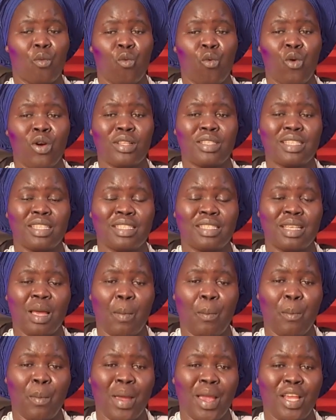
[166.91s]
What is
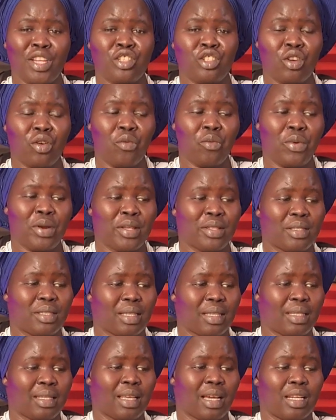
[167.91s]
the major
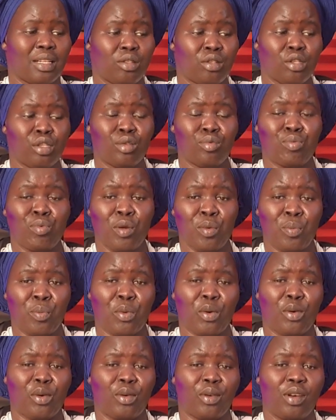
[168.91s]
reason that those
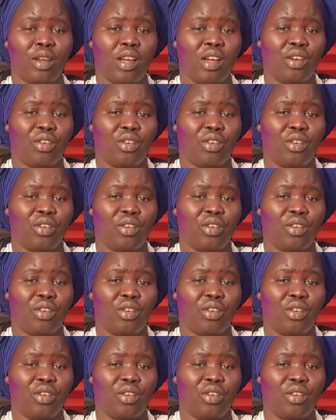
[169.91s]
people